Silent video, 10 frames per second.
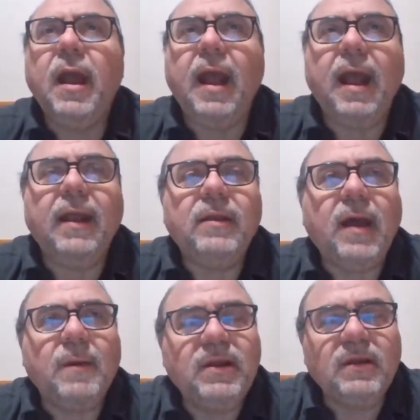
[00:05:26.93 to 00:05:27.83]
And
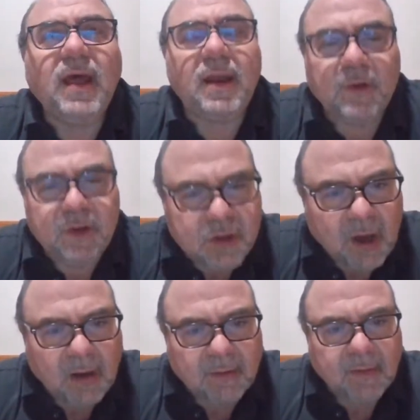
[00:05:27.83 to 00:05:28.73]
I'm in the line with
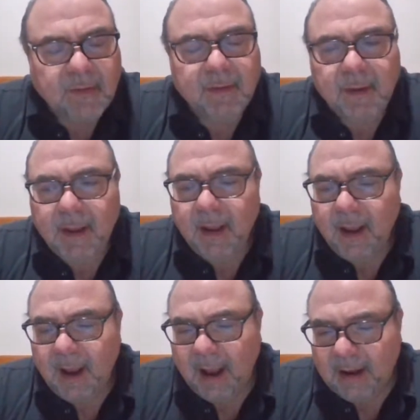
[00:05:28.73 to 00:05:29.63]
Joe,
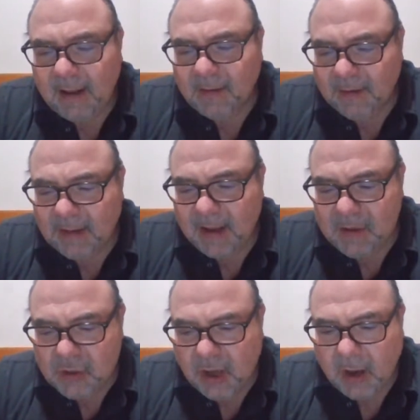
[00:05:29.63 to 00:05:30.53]
and I looked at
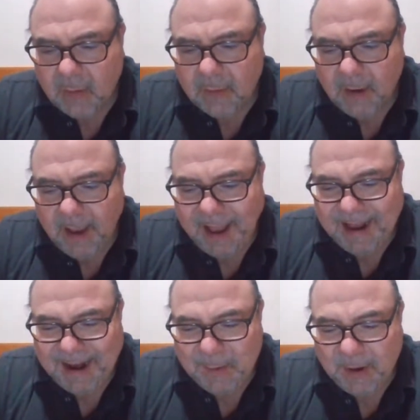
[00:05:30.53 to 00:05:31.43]
Joe,
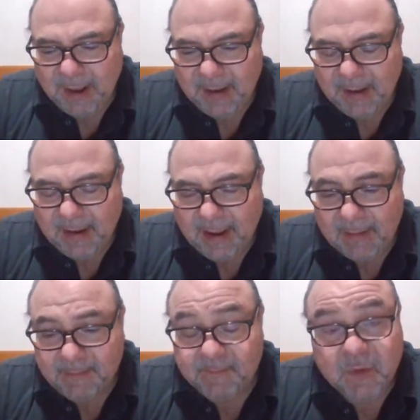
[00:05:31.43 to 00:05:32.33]
and I went,
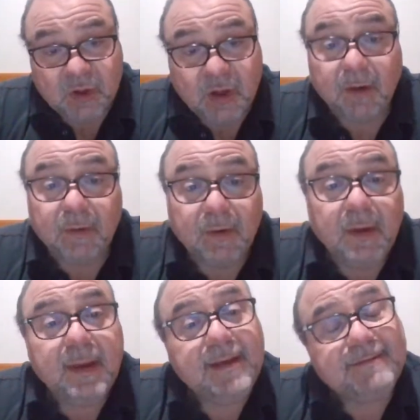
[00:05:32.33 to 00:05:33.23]
Joe,
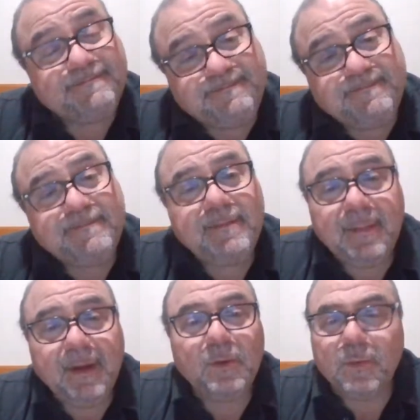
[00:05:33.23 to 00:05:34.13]

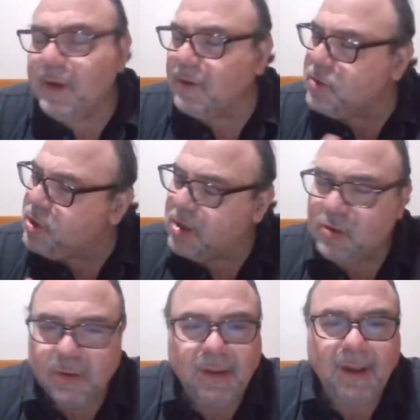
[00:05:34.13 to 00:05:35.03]
real
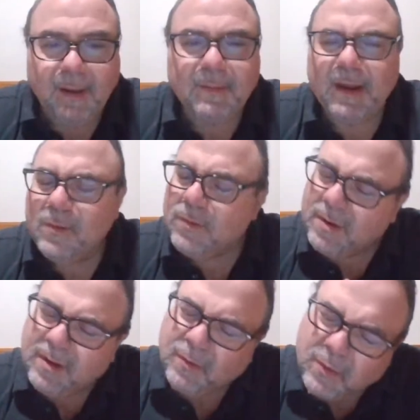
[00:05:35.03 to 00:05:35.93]
gingerly, I'm like,
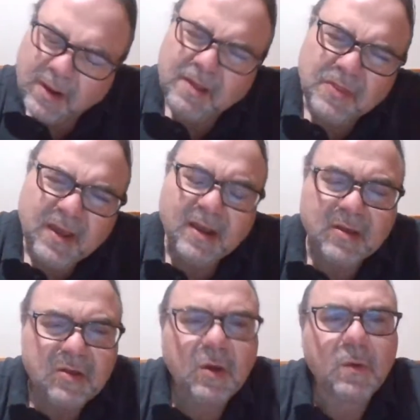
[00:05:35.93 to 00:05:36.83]
what do you think of
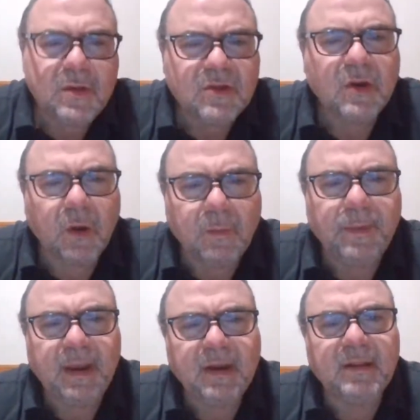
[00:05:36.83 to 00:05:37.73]
so-and-so
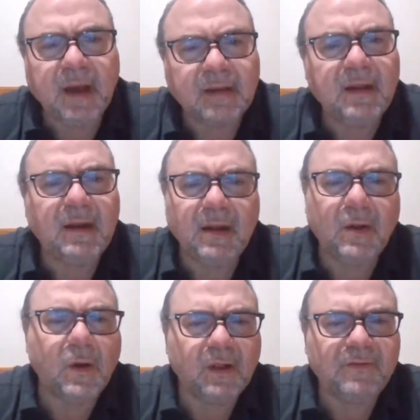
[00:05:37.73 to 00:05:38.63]
being inducted in
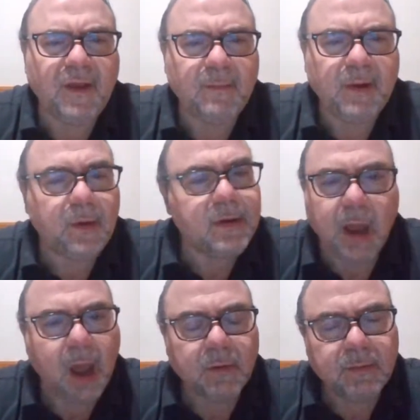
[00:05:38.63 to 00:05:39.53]
the Hall of Fame? And he went,
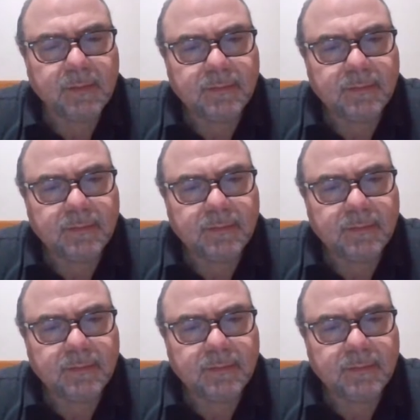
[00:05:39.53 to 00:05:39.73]
no.